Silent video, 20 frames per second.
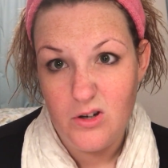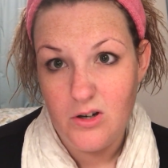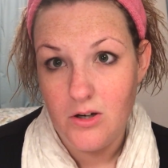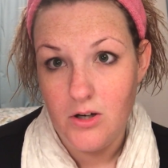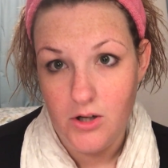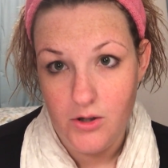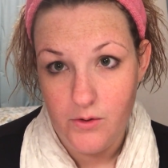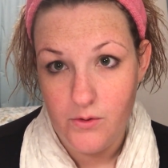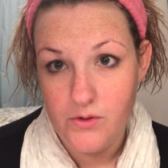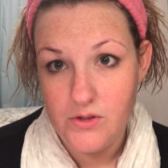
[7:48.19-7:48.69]

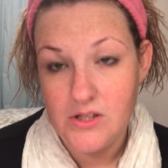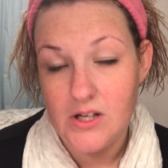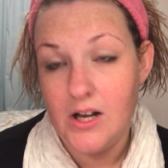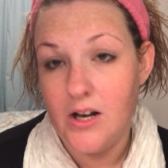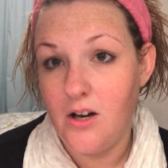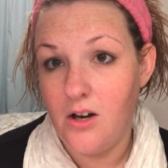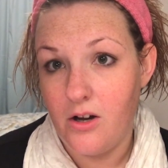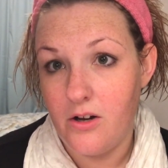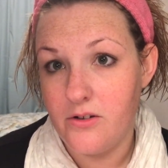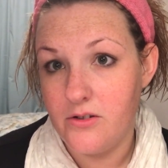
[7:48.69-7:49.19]
use at
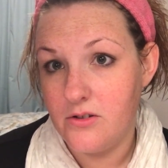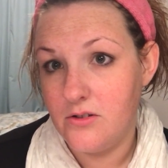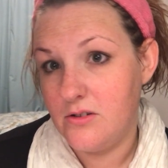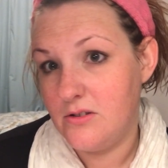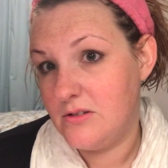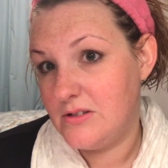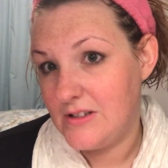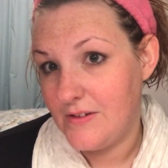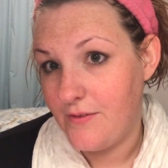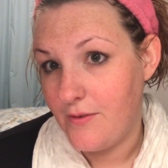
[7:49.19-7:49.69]
a lot
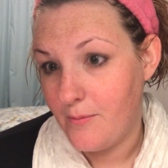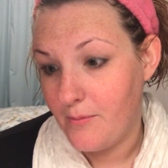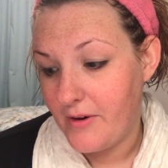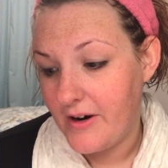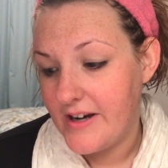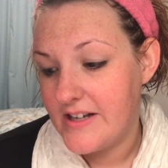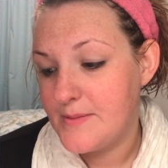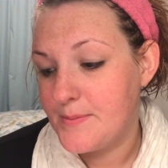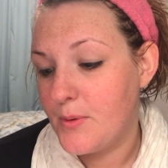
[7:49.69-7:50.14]
different price.